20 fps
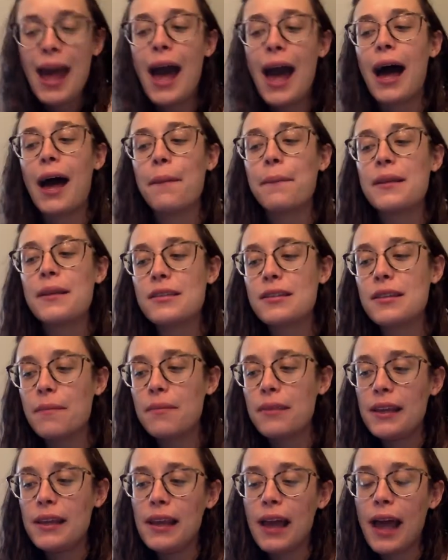but
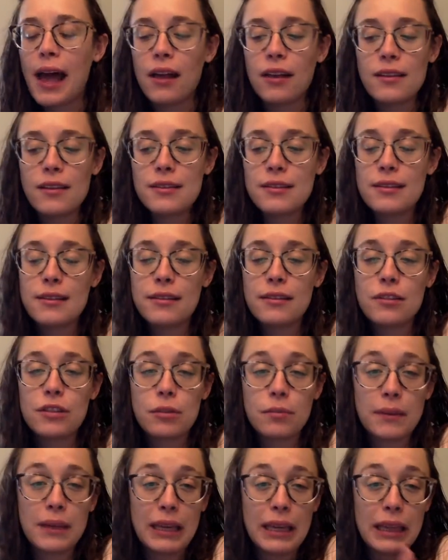something else to
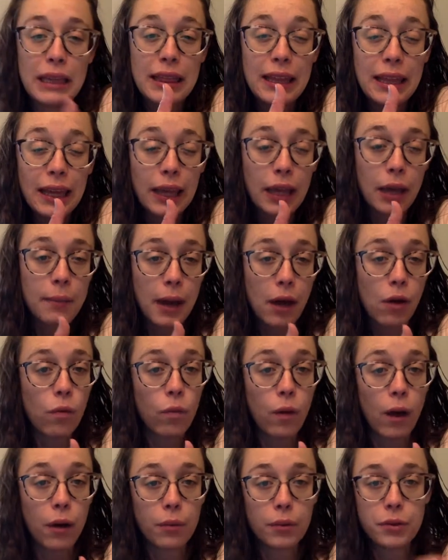be thinking about
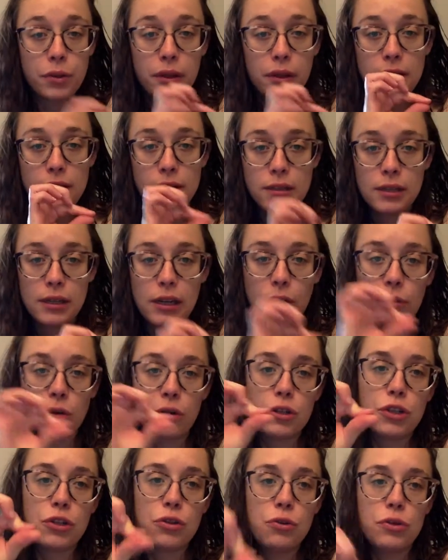while we're doing these
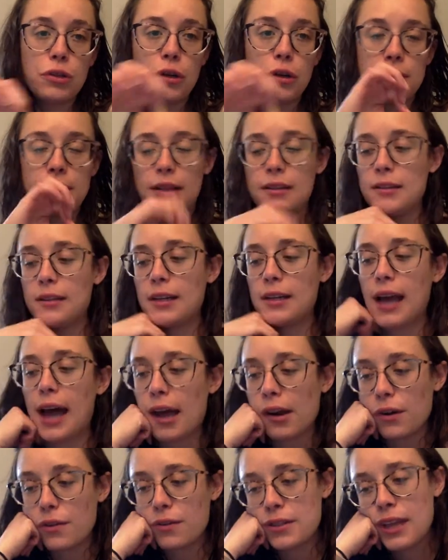tenutos and
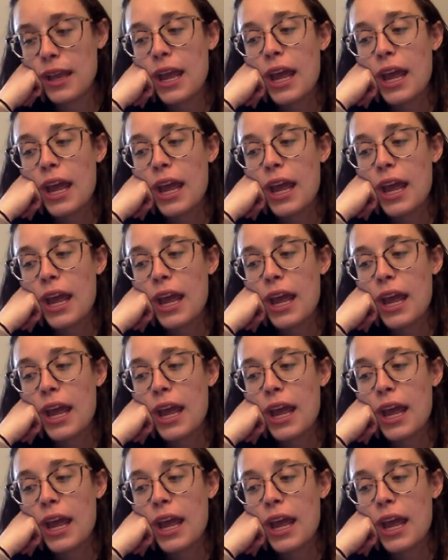staccatos